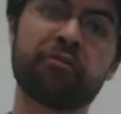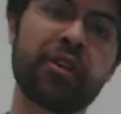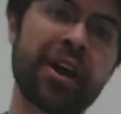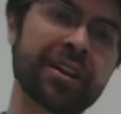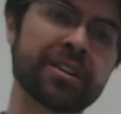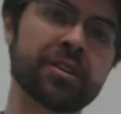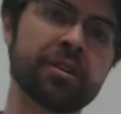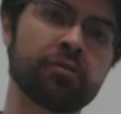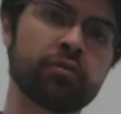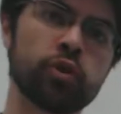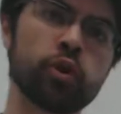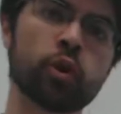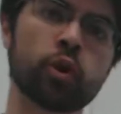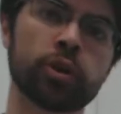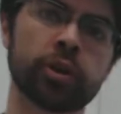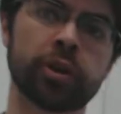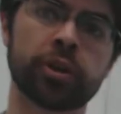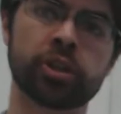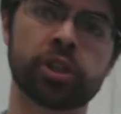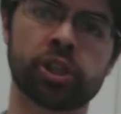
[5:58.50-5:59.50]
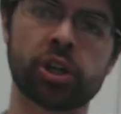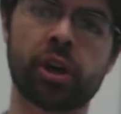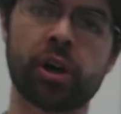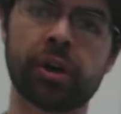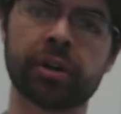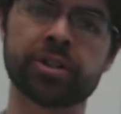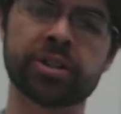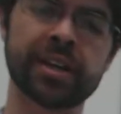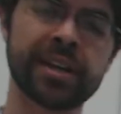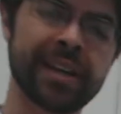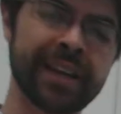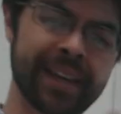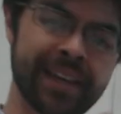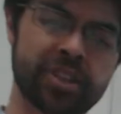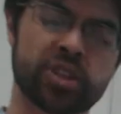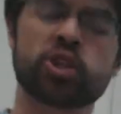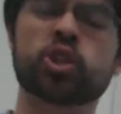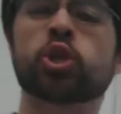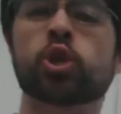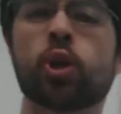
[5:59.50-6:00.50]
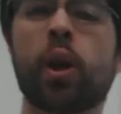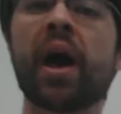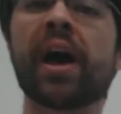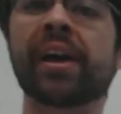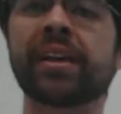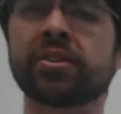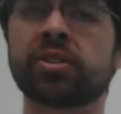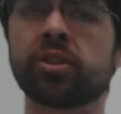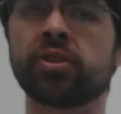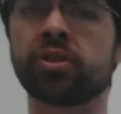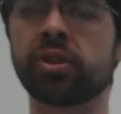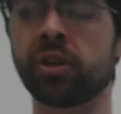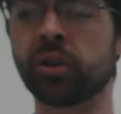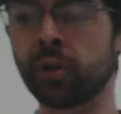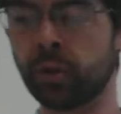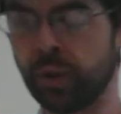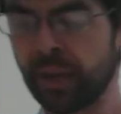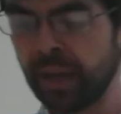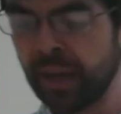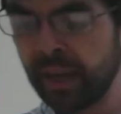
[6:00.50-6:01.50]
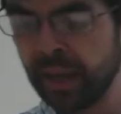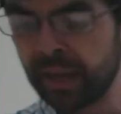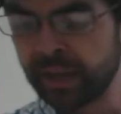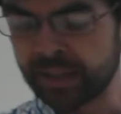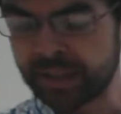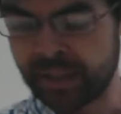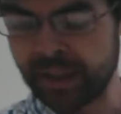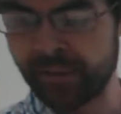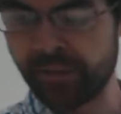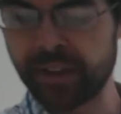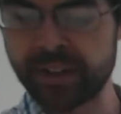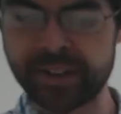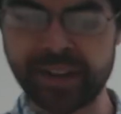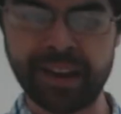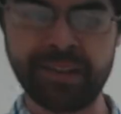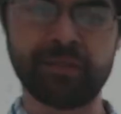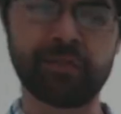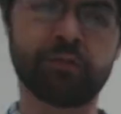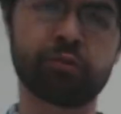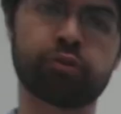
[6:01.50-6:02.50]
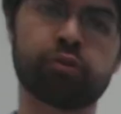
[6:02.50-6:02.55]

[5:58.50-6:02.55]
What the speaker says: effective nuclear charge is trying to do, is give us a